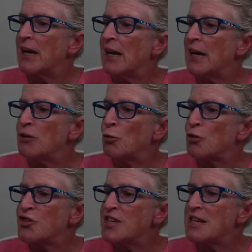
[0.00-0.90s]
and you'll
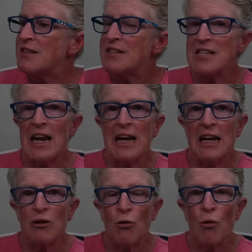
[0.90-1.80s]
see this
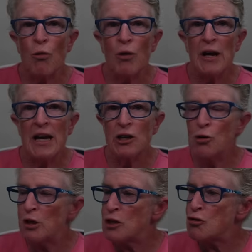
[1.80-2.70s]
handle
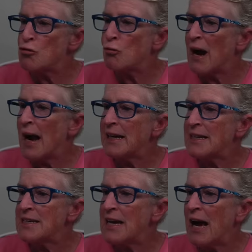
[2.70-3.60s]
you can drag
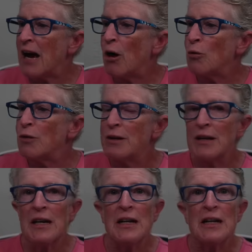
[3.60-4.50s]
it down
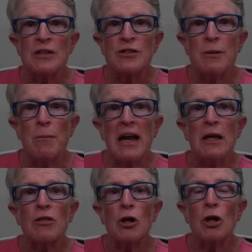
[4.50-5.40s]
to
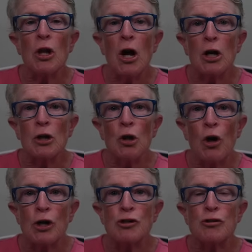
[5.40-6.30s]
make the clock
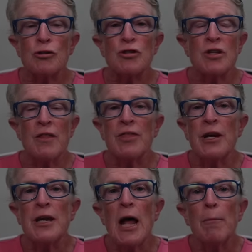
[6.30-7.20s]
larger. The
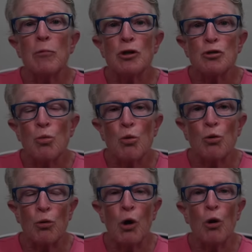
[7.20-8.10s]
numbers will
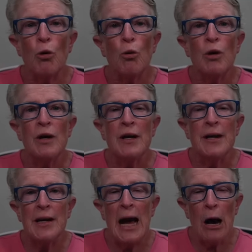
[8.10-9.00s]
grow.
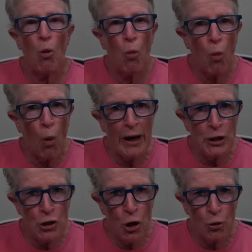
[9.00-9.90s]
Now,
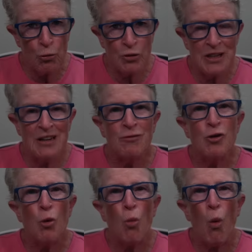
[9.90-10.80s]
one note if
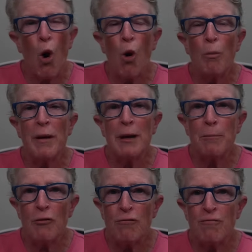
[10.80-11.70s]
your
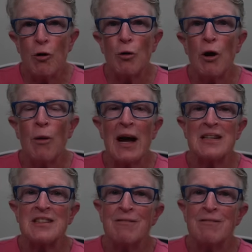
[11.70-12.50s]
wallpaper photo has a